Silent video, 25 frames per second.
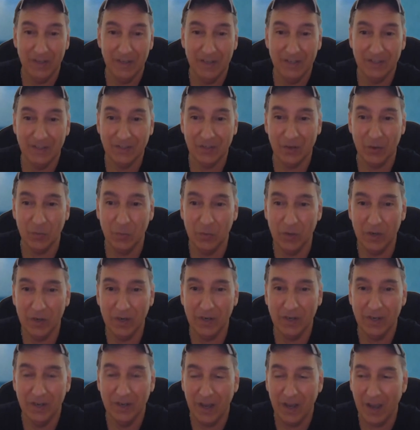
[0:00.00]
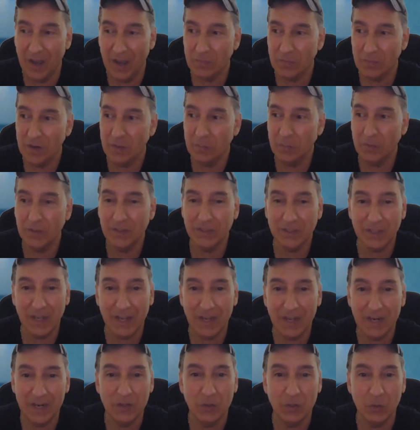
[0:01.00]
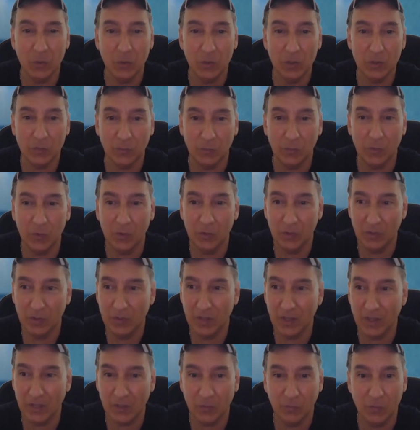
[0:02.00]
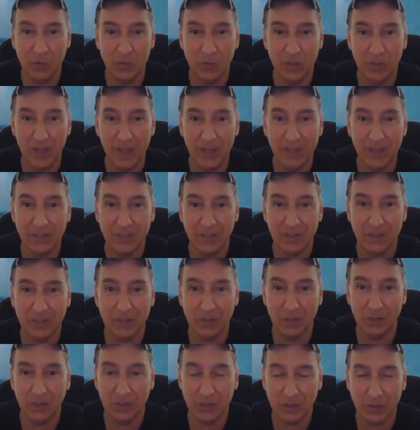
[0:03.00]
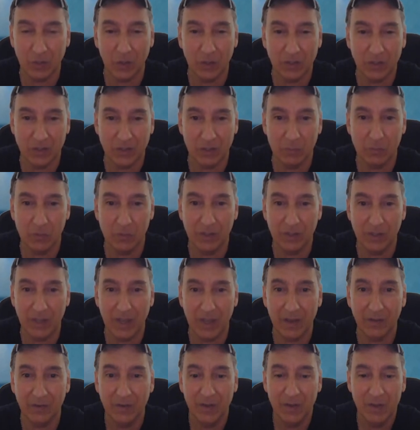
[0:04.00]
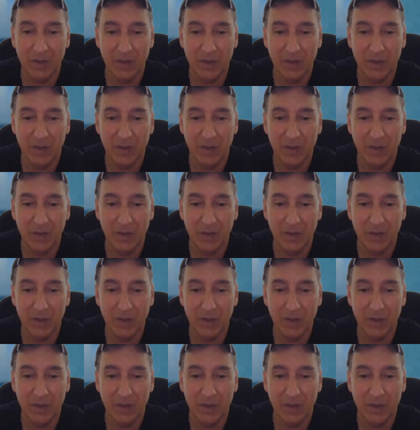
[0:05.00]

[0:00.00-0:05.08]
So I'm gonna be staying indoors for the next few days until it starts simmering down.